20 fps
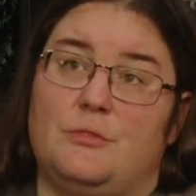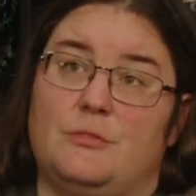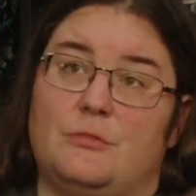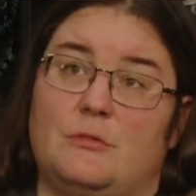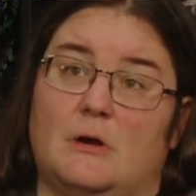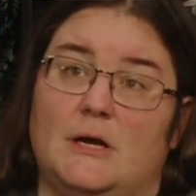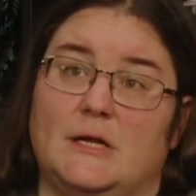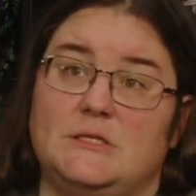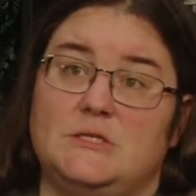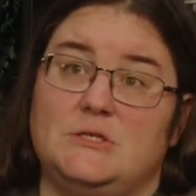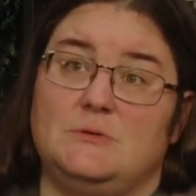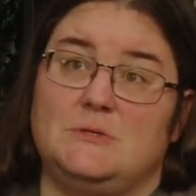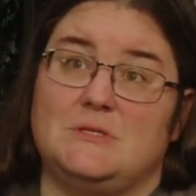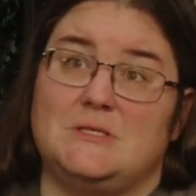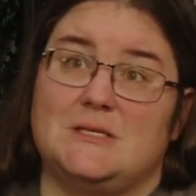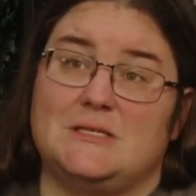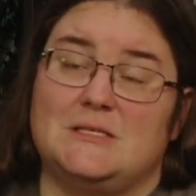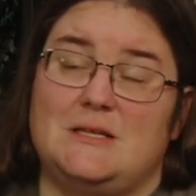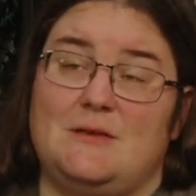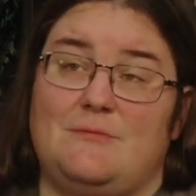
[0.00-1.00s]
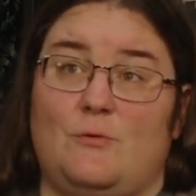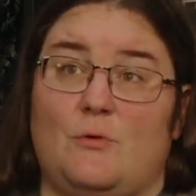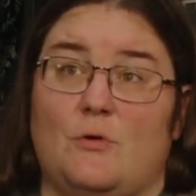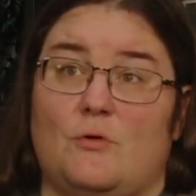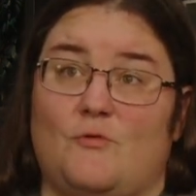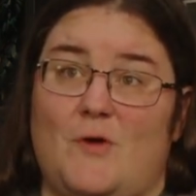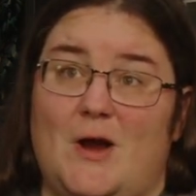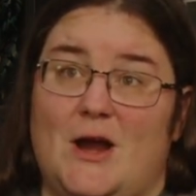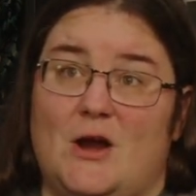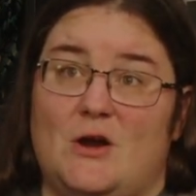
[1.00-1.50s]
32 to 64
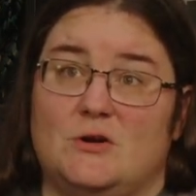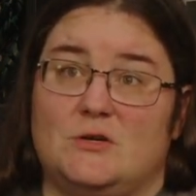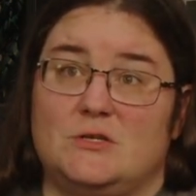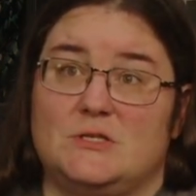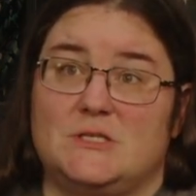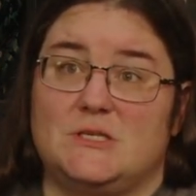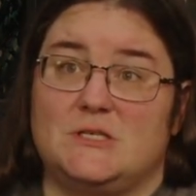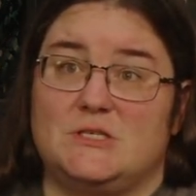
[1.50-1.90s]
rares.